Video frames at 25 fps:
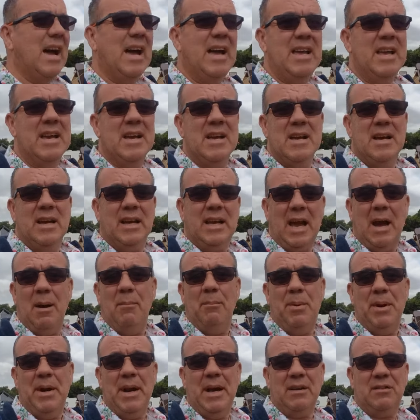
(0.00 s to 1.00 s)
a
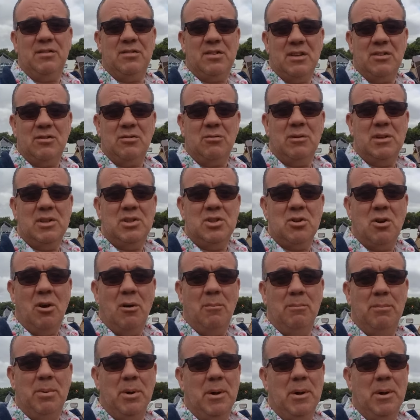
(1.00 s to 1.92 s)
camping accessory shop.